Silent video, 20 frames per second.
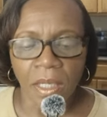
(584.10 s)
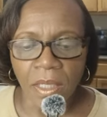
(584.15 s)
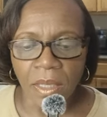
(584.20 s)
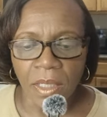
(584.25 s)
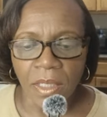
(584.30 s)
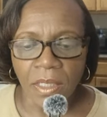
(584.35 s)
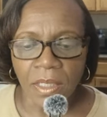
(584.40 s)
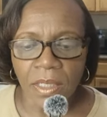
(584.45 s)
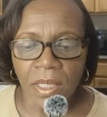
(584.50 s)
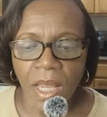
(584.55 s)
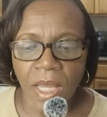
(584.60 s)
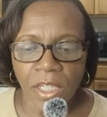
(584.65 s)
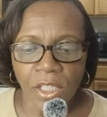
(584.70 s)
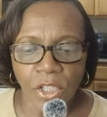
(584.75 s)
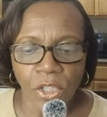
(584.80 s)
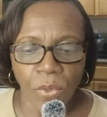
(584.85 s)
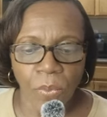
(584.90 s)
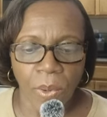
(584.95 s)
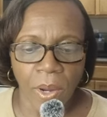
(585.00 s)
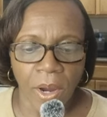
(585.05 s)
In the
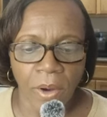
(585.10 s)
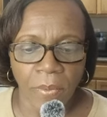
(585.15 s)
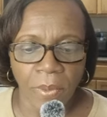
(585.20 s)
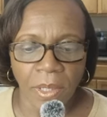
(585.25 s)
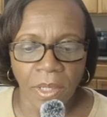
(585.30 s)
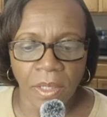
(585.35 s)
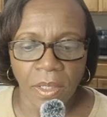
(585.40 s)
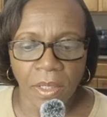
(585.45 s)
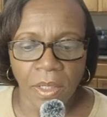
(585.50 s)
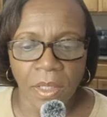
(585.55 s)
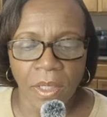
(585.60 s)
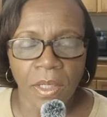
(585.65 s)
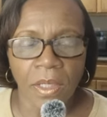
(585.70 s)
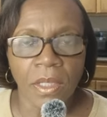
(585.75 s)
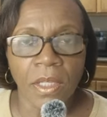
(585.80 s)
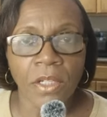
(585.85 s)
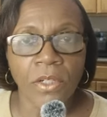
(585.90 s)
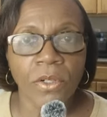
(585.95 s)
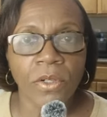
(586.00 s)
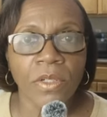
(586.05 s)
sanctuary,
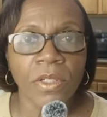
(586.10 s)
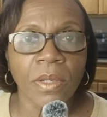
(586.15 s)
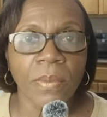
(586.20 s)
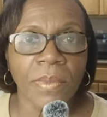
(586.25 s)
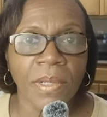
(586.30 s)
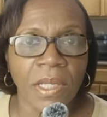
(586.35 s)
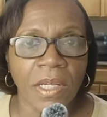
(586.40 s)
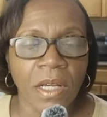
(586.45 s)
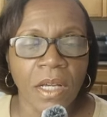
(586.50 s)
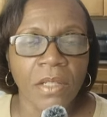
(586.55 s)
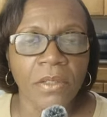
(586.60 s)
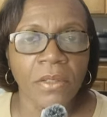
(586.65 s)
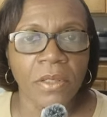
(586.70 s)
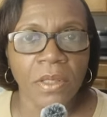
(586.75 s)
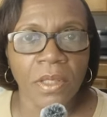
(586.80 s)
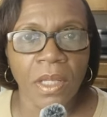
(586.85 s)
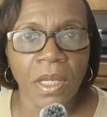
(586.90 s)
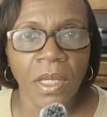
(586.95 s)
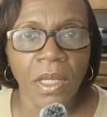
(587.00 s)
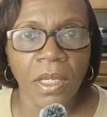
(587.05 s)
these are some of the other
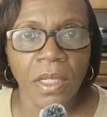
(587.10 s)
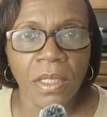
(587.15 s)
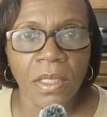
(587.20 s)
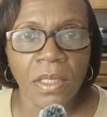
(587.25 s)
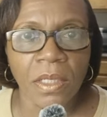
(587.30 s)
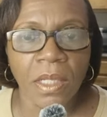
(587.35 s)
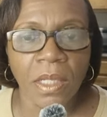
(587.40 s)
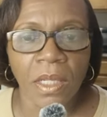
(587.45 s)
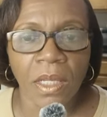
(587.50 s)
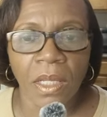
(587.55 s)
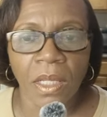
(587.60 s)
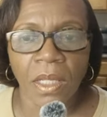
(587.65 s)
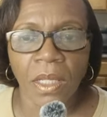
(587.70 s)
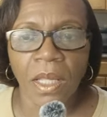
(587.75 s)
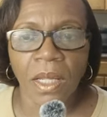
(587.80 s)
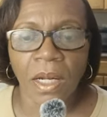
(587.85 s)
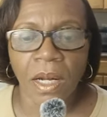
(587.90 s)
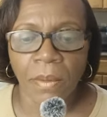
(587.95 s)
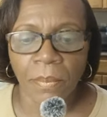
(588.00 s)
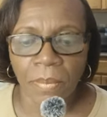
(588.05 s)
things
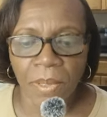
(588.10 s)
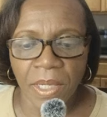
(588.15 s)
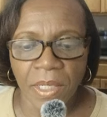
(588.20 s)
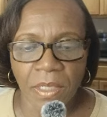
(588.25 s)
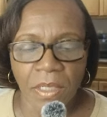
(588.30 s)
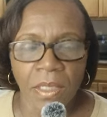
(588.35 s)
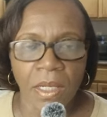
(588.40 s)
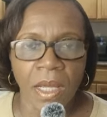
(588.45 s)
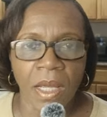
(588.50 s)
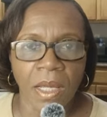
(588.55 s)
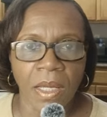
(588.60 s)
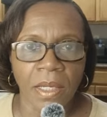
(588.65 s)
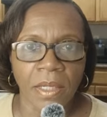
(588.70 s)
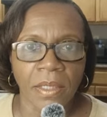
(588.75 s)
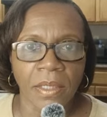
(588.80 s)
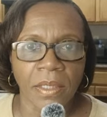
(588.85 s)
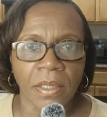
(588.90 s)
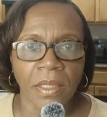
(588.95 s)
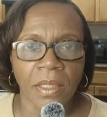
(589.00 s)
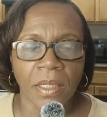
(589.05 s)
that are being
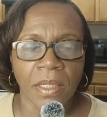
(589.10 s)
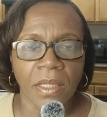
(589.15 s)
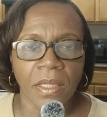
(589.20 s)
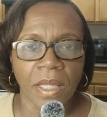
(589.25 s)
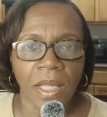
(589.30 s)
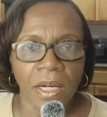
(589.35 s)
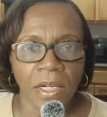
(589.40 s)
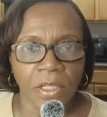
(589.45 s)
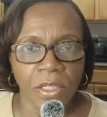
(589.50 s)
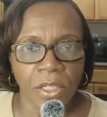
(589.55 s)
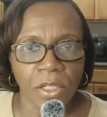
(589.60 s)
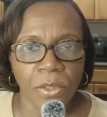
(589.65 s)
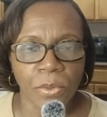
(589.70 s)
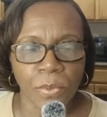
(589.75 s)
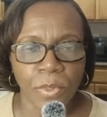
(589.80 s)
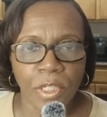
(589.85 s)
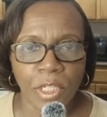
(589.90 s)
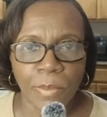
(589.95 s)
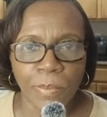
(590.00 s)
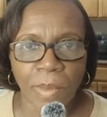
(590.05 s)
done that are
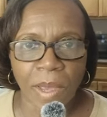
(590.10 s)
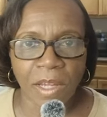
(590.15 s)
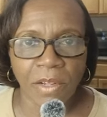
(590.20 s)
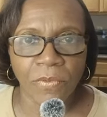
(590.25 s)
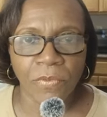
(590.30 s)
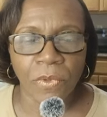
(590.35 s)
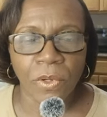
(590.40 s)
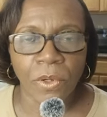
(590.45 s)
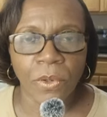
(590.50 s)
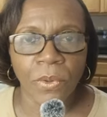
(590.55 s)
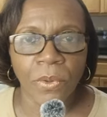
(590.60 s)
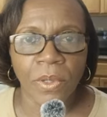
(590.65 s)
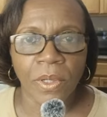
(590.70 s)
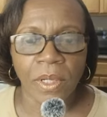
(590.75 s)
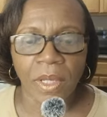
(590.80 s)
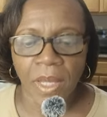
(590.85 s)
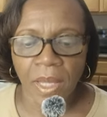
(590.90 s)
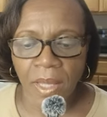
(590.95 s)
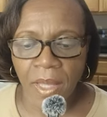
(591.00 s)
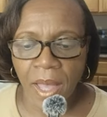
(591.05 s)
disrespectful
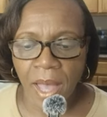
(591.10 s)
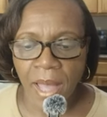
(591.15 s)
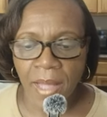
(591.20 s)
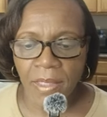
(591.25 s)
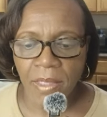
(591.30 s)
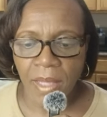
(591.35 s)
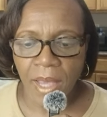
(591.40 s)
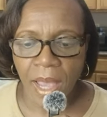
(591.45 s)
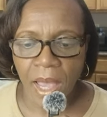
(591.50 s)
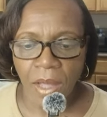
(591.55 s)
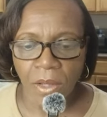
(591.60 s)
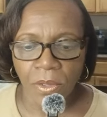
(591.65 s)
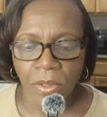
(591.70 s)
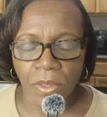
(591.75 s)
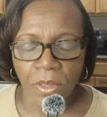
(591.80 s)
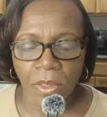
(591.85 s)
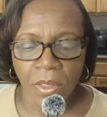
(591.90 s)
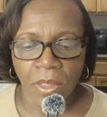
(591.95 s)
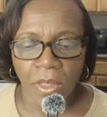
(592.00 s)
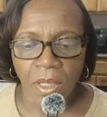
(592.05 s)
in God's
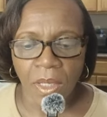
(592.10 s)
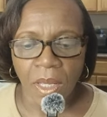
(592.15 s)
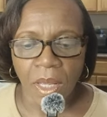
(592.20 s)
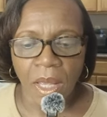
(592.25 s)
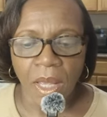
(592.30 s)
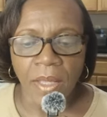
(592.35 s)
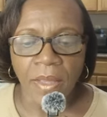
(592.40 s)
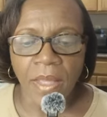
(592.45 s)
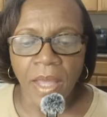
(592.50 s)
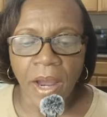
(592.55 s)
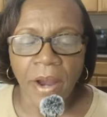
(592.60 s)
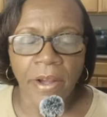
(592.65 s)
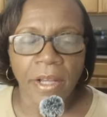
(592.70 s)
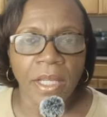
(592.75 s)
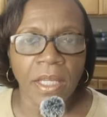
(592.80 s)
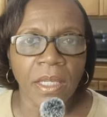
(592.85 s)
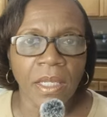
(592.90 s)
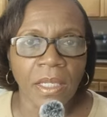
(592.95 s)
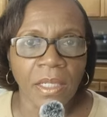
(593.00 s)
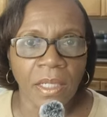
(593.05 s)
house. They
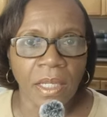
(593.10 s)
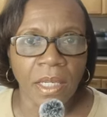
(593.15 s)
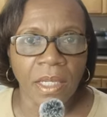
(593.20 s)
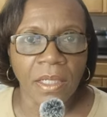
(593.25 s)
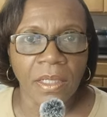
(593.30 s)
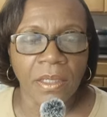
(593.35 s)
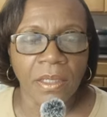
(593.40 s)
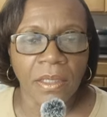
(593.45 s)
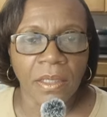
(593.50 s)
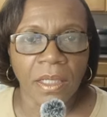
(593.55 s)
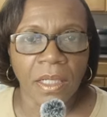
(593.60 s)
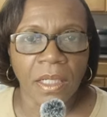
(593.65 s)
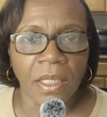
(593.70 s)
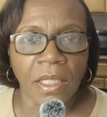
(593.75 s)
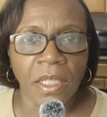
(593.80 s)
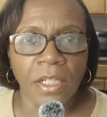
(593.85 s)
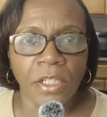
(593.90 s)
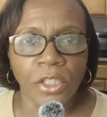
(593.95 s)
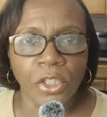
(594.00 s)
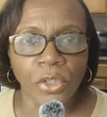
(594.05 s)
are eating,
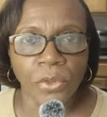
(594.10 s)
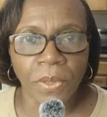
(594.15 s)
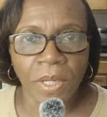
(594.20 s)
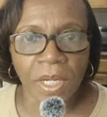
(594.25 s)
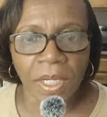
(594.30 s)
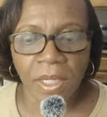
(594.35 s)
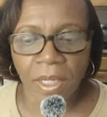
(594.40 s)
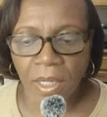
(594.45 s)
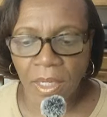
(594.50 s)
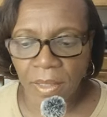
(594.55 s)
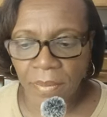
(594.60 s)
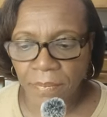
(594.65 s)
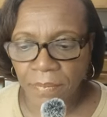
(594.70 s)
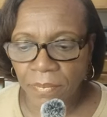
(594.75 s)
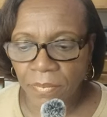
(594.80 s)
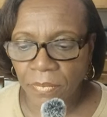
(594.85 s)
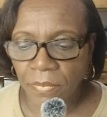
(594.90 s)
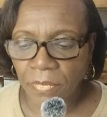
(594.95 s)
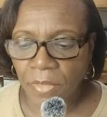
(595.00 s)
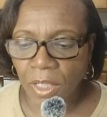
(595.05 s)
they're drinking,
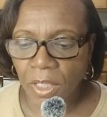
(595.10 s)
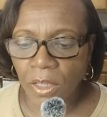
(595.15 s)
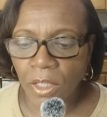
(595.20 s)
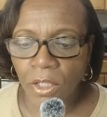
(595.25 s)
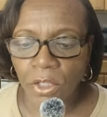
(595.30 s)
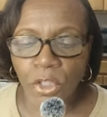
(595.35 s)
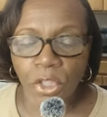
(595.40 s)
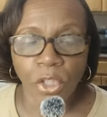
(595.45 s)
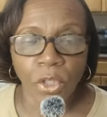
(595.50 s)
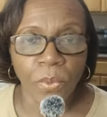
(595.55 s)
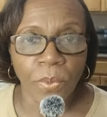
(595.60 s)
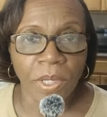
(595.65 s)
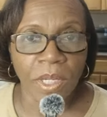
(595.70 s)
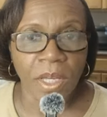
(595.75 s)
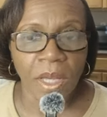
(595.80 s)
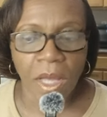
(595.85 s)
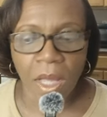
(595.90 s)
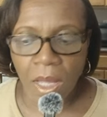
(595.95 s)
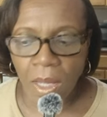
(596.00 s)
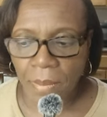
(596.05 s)
they're
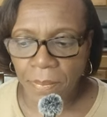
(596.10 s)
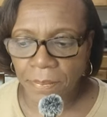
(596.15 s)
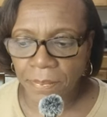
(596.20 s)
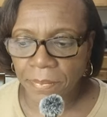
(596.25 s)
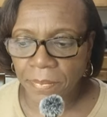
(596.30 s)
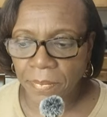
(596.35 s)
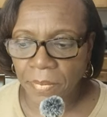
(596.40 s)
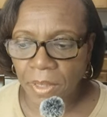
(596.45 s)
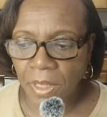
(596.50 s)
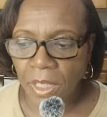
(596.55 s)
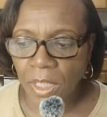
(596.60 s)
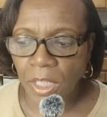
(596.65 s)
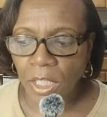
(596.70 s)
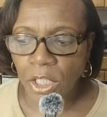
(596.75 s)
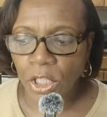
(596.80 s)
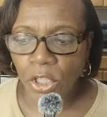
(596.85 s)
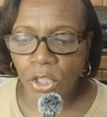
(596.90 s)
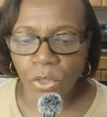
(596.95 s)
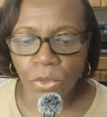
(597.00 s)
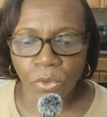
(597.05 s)
chewing gum.
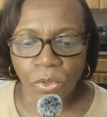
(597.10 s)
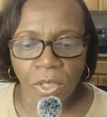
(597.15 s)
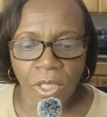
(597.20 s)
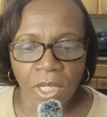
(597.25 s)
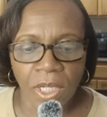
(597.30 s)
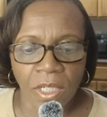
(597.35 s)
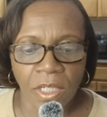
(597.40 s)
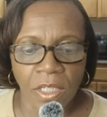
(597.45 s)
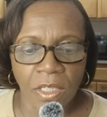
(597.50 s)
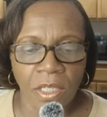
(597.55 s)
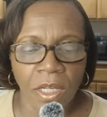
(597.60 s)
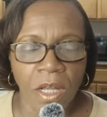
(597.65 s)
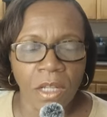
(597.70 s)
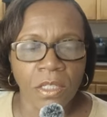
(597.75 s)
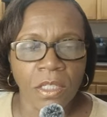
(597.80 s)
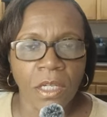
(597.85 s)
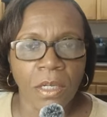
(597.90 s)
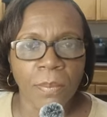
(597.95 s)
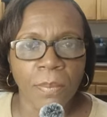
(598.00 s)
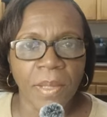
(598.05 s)
Children and
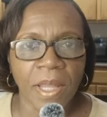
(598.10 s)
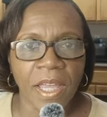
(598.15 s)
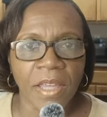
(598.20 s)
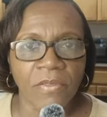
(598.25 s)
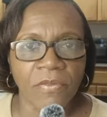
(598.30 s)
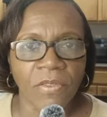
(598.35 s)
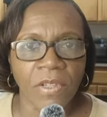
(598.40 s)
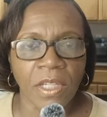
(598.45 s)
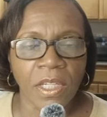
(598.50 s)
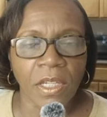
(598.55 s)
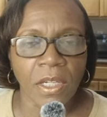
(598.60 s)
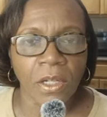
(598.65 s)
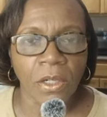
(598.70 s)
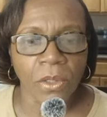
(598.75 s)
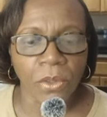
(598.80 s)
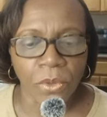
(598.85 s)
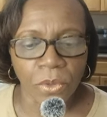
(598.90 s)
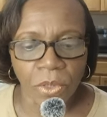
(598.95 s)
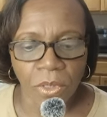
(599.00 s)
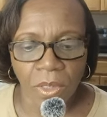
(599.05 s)
adults are playing
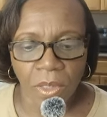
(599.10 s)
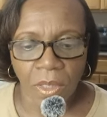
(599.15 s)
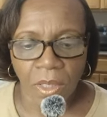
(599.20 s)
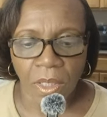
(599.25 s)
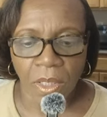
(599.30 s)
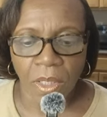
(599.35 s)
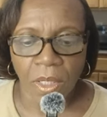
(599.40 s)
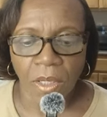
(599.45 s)
videos,